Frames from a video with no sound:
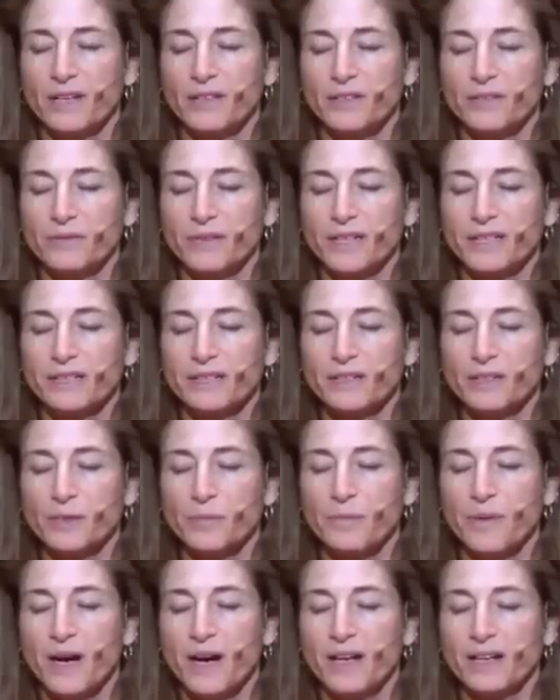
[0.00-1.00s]
to rest in
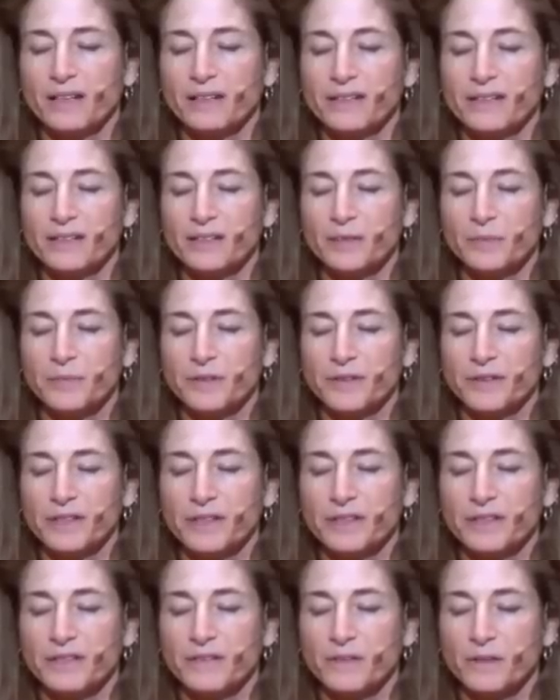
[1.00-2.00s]
the bodily
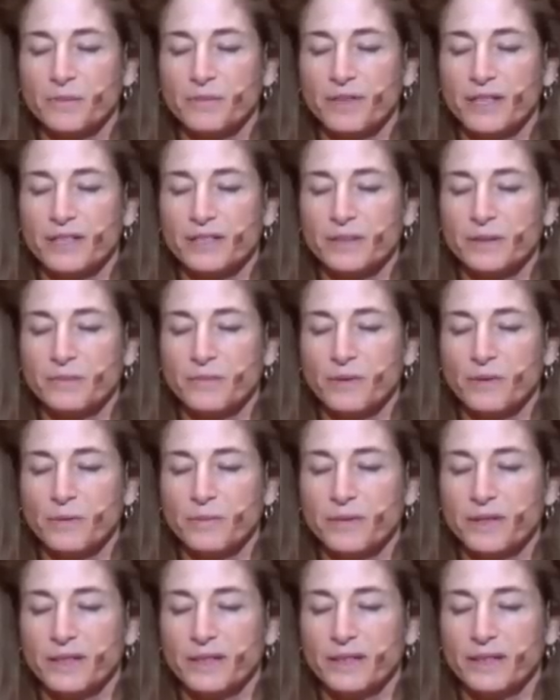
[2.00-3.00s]
experience of the present
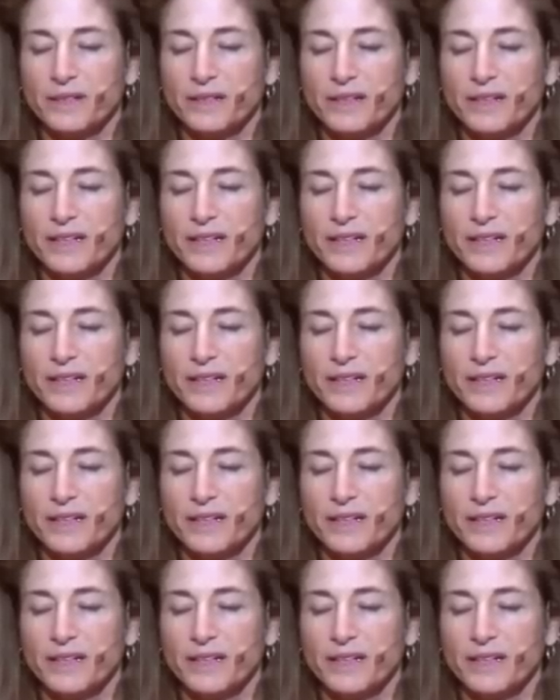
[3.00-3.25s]
moment,